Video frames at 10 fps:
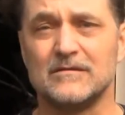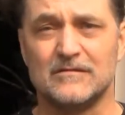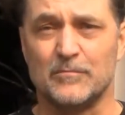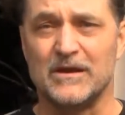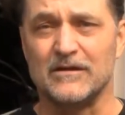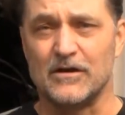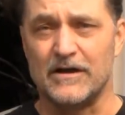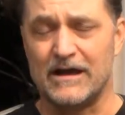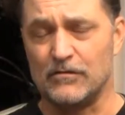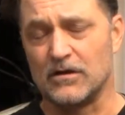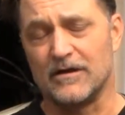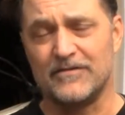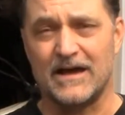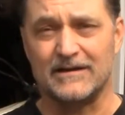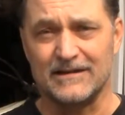depending on how long I've
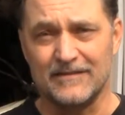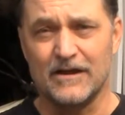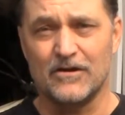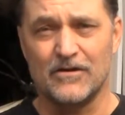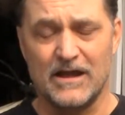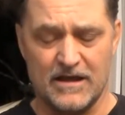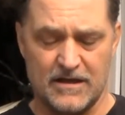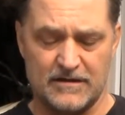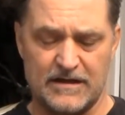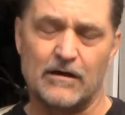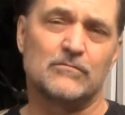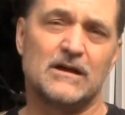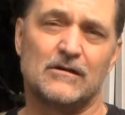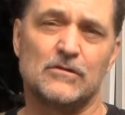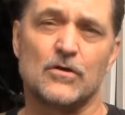had it in there and
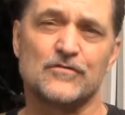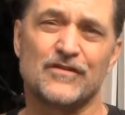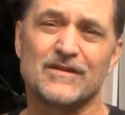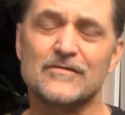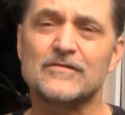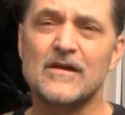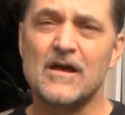how large it is,